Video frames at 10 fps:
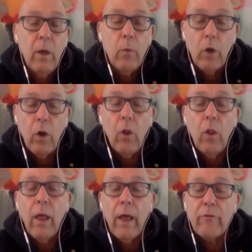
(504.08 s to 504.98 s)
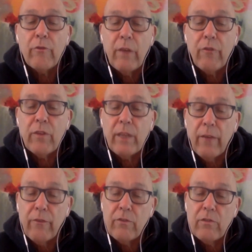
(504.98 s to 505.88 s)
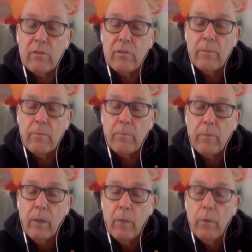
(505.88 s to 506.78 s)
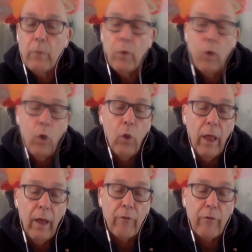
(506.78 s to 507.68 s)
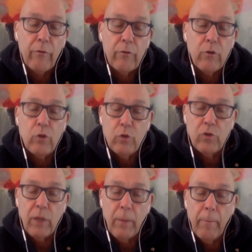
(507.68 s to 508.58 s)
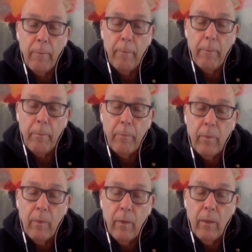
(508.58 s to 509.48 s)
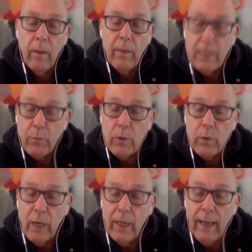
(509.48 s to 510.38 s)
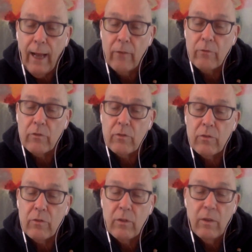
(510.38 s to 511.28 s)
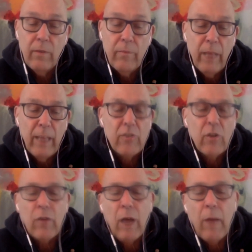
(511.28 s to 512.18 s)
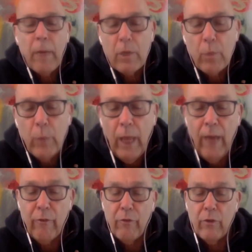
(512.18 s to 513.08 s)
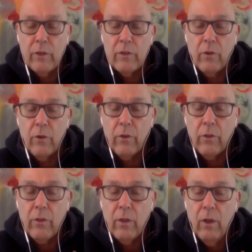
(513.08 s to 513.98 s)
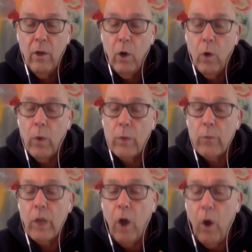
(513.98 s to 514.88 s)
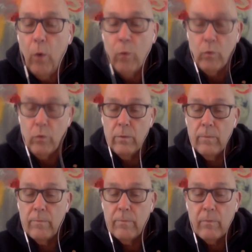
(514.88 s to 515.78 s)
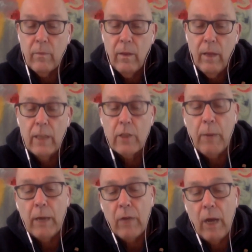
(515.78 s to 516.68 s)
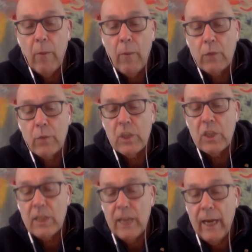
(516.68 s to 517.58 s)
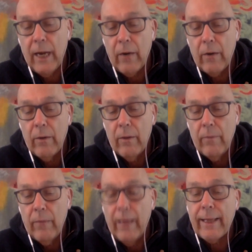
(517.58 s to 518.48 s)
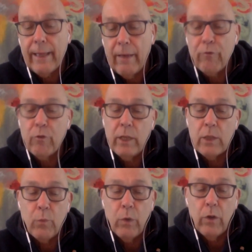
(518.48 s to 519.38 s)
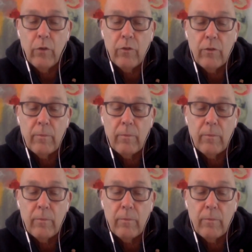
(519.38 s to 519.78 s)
We all have different gifts, but we all have to use them. That's what really counts. It's not how much we have on this earth or what we own. It's about how much we share and give to this world.